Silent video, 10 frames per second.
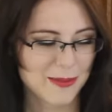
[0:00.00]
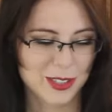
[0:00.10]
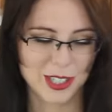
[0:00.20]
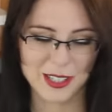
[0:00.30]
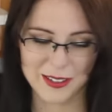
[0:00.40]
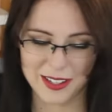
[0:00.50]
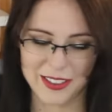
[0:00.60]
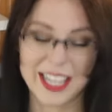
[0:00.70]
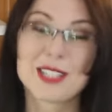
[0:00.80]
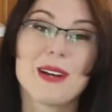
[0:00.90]
So
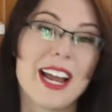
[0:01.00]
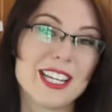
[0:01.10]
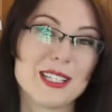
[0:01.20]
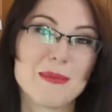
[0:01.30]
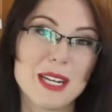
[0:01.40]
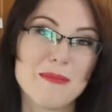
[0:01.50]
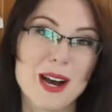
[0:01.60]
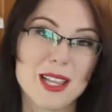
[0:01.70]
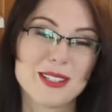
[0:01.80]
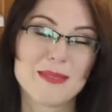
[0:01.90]
that's why I use mini
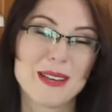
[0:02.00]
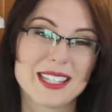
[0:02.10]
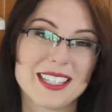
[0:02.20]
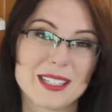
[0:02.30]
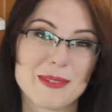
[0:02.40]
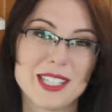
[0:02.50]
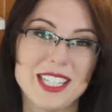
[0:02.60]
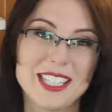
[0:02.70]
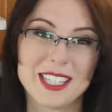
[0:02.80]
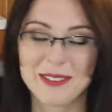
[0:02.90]
mallows. It makes things much
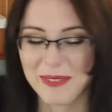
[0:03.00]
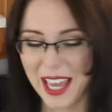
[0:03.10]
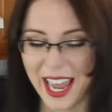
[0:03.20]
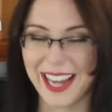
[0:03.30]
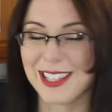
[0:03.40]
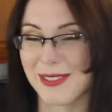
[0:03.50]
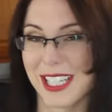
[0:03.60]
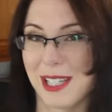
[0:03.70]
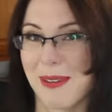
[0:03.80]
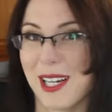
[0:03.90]
easier. And the
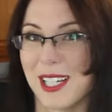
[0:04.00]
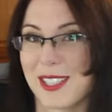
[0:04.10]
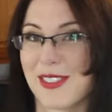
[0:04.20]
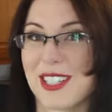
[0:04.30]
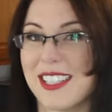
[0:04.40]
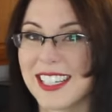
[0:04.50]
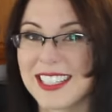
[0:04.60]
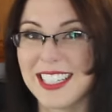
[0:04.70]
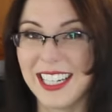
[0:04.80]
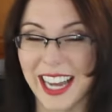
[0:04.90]
recipe calls for
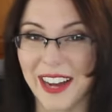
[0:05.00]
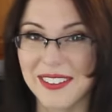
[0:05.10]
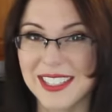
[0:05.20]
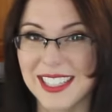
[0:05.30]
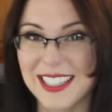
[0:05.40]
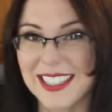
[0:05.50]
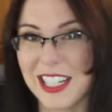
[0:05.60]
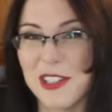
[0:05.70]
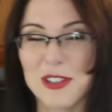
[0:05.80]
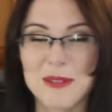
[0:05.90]
16 ounces,
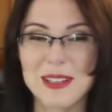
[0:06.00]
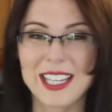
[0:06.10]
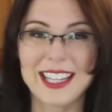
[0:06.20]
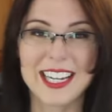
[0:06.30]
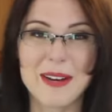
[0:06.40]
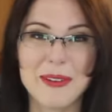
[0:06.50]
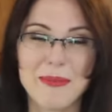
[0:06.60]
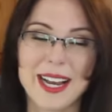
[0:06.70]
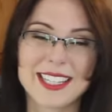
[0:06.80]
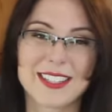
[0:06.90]
and normally they come in
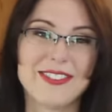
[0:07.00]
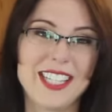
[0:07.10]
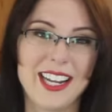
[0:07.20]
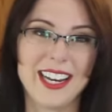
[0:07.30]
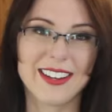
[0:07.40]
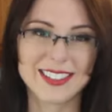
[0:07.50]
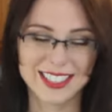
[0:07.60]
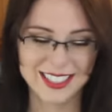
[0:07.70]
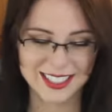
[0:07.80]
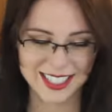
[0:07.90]
bags of 10
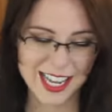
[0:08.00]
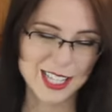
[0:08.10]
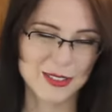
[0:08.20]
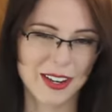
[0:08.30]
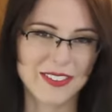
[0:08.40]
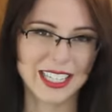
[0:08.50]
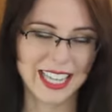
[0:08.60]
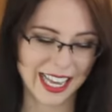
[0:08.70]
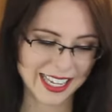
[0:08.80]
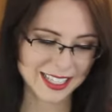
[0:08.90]
ounces, so I have to
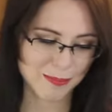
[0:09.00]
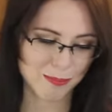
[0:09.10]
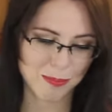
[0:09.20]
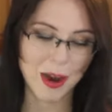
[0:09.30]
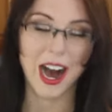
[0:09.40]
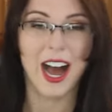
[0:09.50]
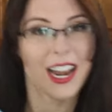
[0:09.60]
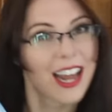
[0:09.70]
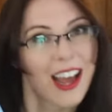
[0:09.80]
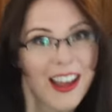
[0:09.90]
guess,
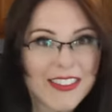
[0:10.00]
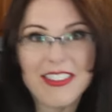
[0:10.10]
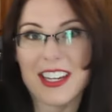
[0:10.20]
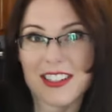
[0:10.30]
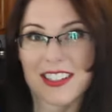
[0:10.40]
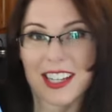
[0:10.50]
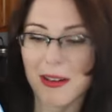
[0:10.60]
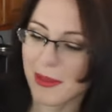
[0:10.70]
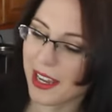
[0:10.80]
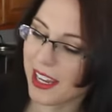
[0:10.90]
but they just
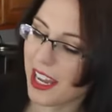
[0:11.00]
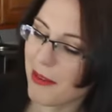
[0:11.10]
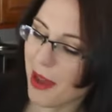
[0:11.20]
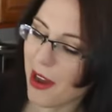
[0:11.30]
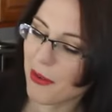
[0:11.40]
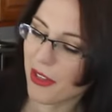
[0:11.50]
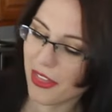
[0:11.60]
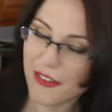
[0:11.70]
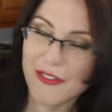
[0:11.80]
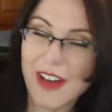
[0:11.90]
came out with
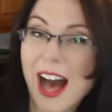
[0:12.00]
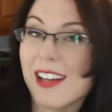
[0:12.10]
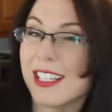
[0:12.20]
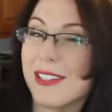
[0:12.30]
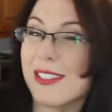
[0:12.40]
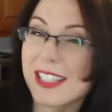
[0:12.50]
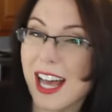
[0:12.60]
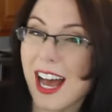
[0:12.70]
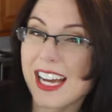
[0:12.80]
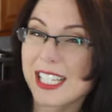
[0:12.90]
the value
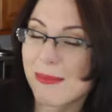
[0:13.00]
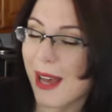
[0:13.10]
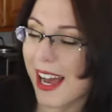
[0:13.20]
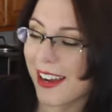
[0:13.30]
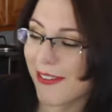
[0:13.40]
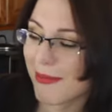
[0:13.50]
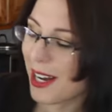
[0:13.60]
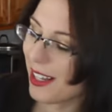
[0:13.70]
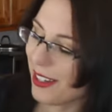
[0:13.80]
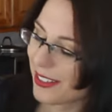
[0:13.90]
size bag of
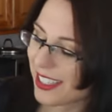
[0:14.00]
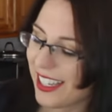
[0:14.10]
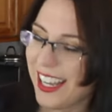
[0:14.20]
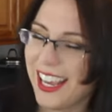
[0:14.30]
mallows,